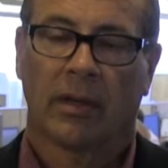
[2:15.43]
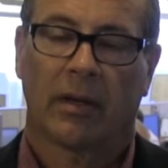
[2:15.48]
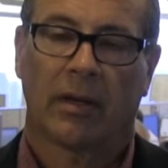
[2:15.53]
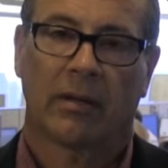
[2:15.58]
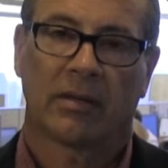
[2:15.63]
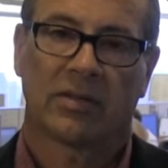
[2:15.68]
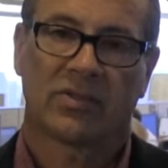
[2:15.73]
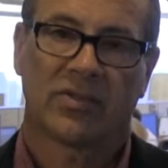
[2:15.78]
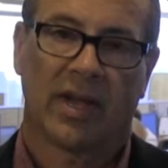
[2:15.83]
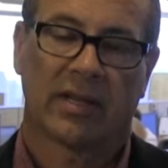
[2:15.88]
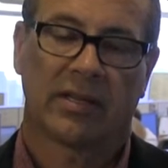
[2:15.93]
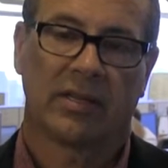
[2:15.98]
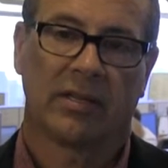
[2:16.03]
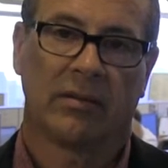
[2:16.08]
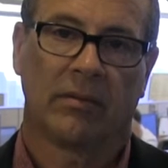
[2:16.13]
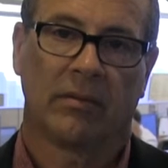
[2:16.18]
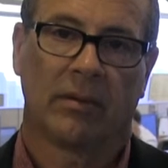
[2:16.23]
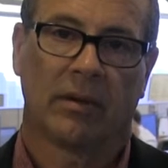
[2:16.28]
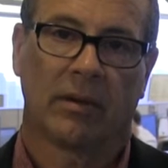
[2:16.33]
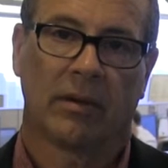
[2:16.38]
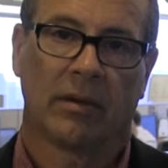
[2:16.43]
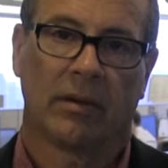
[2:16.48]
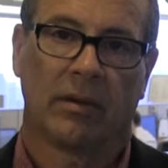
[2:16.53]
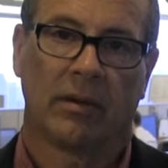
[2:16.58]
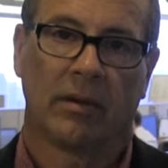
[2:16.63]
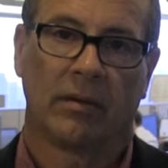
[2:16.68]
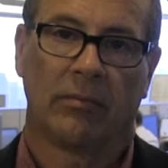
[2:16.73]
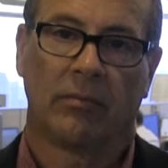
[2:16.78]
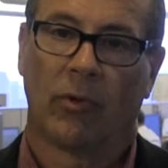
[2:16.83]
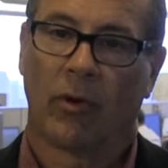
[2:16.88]
Uh, attracting
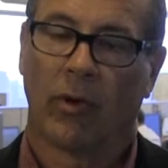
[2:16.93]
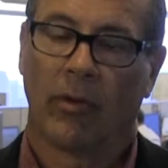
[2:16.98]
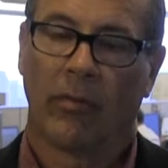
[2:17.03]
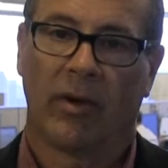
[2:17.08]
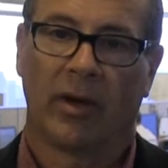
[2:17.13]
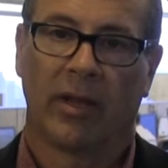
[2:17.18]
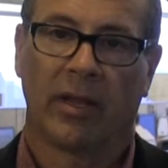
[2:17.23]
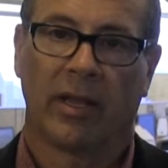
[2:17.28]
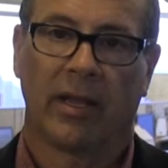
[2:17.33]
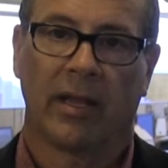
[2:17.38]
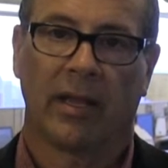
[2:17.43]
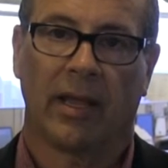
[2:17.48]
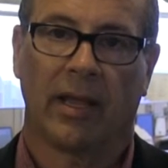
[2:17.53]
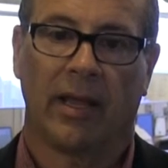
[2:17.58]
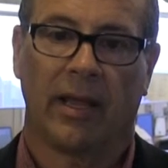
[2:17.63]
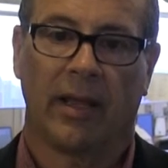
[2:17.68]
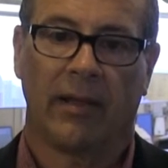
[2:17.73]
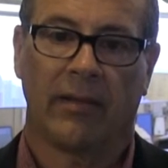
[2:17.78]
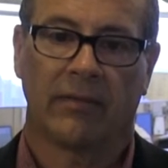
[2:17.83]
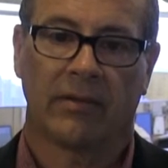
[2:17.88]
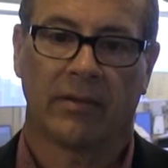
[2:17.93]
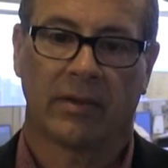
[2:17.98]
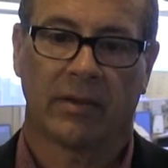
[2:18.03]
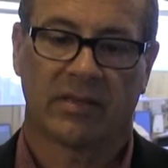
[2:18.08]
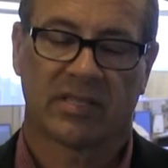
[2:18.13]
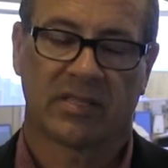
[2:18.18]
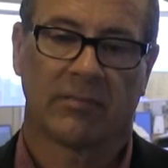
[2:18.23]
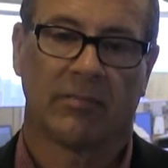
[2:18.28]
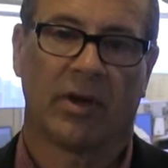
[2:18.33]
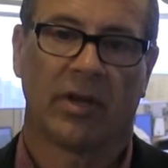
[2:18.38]
uh, more money and uh,
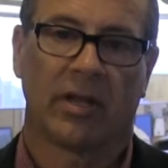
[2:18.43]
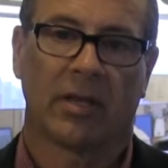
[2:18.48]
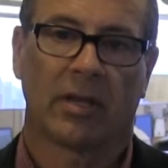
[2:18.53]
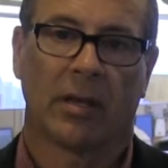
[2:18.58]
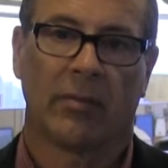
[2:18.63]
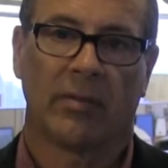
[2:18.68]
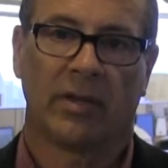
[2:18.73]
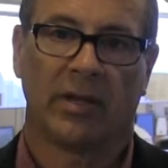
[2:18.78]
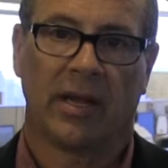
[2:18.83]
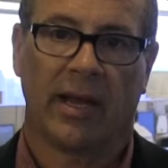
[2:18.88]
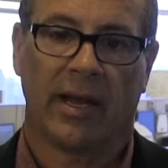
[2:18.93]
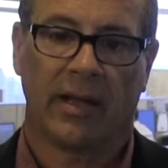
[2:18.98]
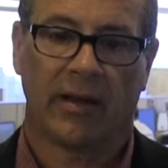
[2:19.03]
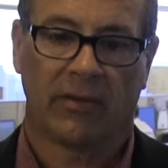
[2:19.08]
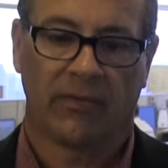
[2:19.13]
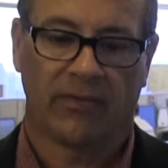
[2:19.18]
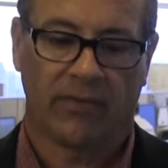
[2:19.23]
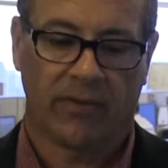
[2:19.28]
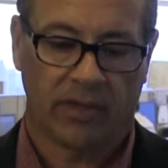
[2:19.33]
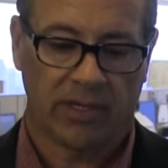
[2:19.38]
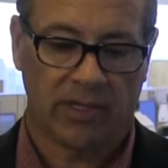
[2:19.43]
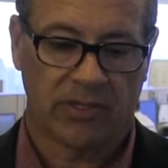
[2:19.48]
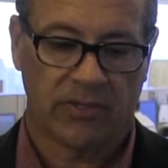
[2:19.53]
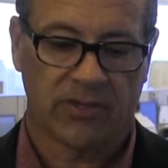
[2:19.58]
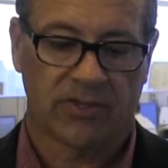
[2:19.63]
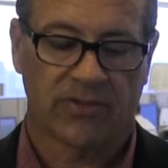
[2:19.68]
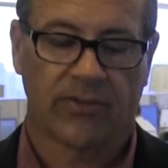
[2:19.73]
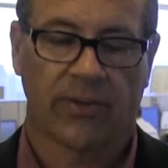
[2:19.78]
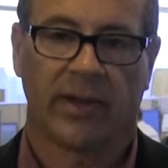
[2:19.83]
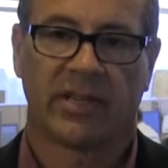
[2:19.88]
some money coming out of uh,
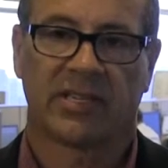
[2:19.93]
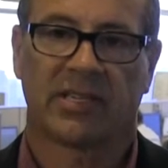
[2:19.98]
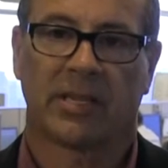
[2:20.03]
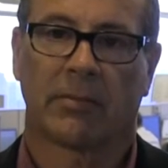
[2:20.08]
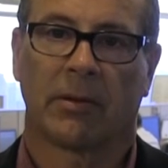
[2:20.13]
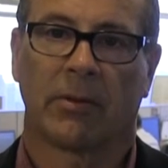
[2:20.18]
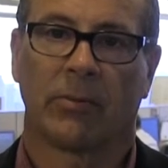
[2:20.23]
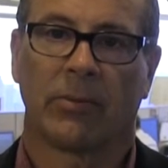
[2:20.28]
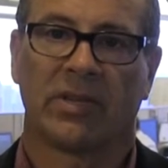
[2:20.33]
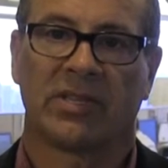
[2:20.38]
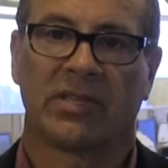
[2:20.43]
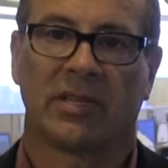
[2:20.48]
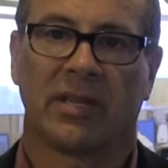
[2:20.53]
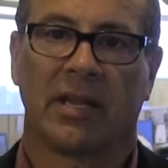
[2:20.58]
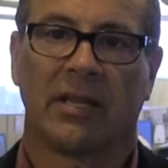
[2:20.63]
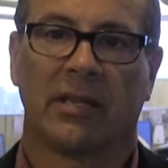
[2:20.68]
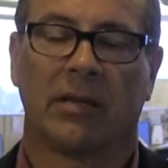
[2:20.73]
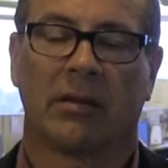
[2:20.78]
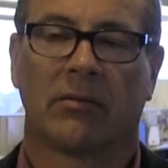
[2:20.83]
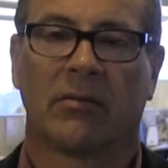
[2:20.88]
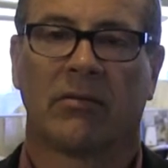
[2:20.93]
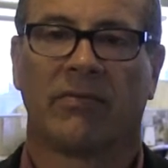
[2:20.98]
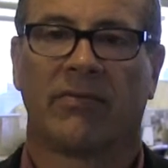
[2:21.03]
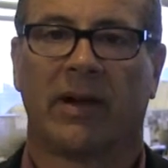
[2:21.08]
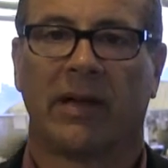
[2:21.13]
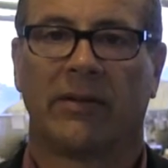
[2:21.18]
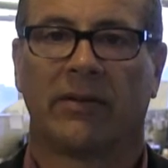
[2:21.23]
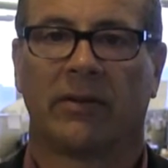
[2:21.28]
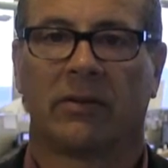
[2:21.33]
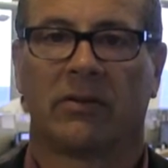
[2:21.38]
interest rates. If we reach at eight hundred,
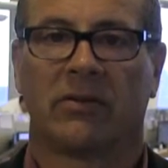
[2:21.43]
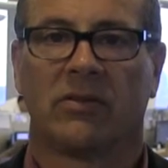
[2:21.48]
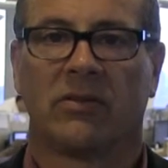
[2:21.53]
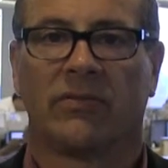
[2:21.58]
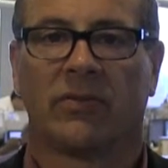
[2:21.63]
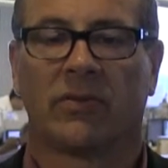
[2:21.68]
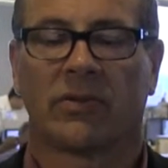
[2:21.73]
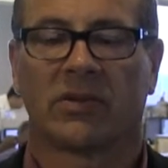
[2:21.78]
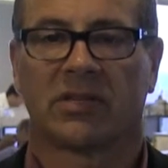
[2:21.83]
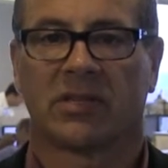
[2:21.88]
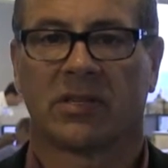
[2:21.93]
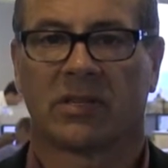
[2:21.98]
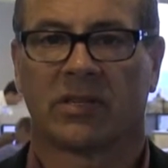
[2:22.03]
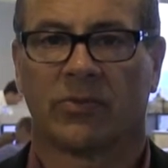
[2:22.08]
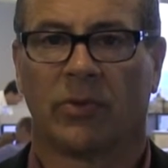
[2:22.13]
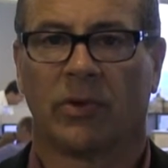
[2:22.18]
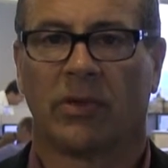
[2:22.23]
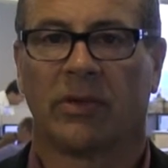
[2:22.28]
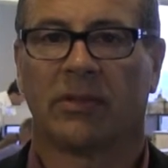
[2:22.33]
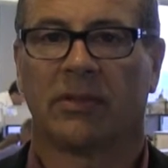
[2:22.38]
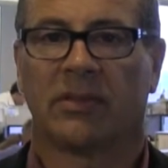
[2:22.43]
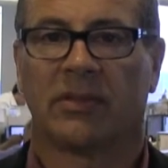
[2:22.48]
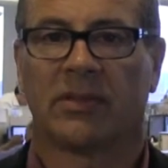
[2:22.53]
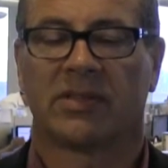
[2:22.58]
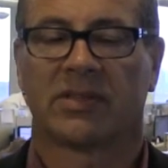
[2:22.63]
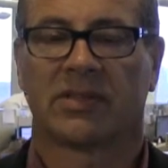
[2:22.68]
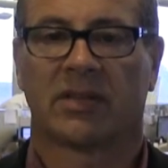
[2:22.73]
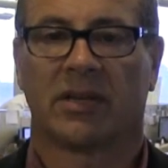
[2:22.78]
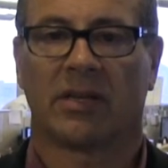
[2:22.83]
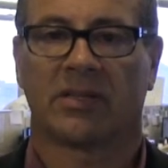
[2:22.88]
five hundred, two four six one to
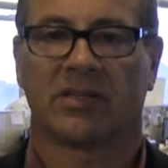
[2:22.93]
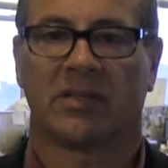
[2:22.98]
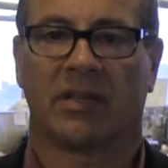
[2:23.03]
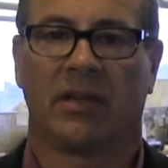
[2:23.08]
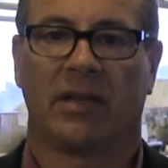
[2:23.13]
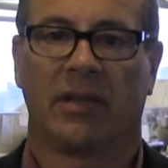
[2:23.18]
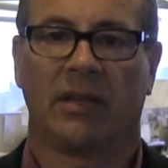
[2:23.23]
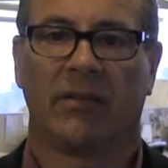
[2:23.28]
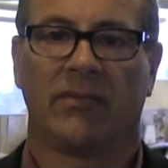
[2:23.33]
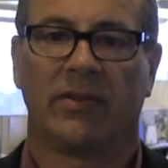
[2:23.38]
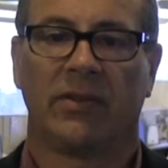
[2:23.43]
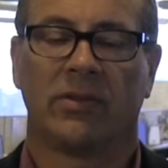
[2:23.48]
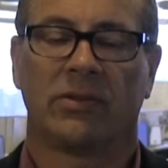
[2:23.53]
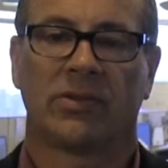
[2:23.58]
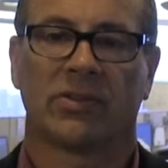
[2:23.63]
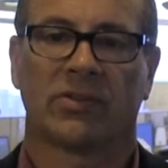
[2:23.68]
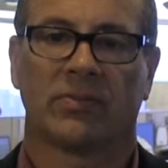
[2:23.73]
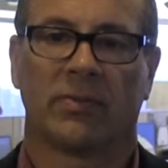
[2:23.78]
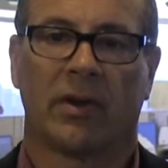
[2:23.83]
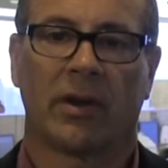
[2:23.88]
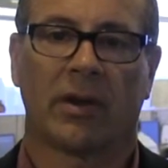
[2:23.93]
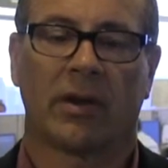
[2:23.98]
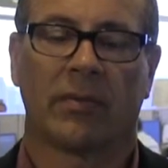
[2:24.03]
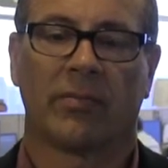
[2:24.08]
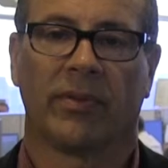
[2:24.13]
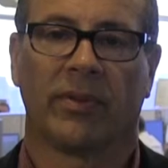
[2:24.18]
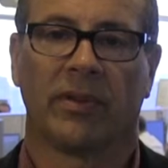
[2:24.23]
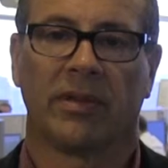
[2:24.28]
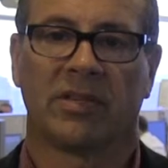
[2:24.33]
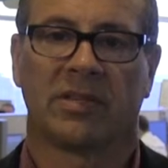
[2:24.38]
discuss any futures market,
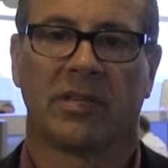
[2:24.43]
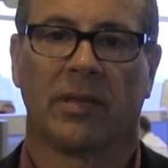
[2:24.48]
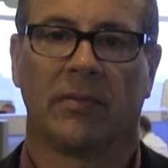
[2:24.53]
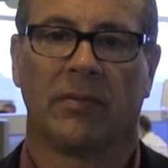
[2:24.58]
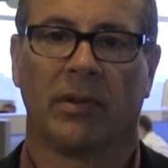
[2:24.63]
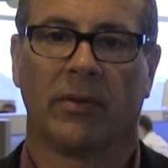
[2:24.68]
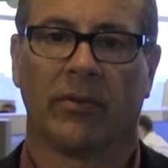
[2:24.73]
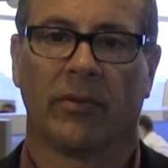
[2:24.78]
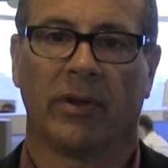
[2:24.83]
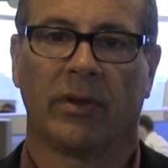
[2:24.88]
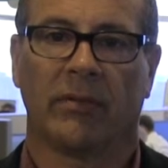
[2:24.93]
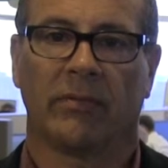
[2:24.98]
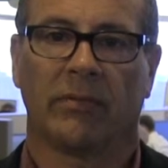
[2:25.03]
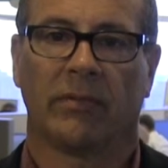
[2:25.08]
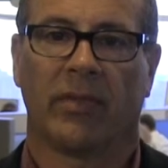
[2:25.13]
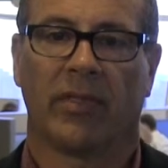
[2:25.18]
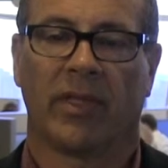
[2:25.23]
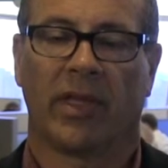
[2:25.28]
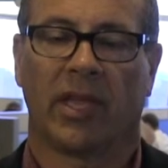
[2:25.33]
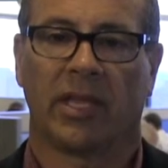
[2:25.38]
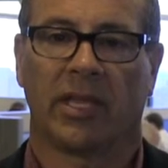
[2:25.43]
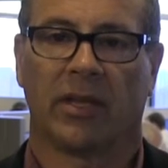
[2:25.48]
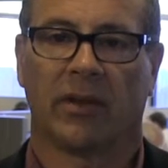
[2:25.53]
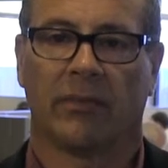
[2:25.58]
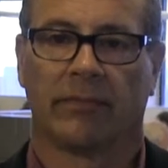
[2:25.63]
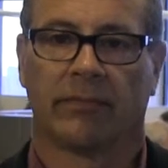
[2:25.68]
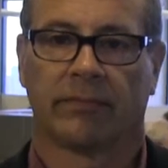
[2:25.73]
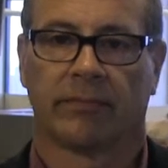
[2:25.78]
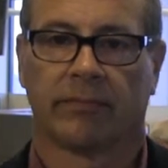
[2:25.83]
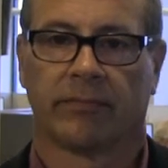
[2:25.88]
please give me a ring. Thank you.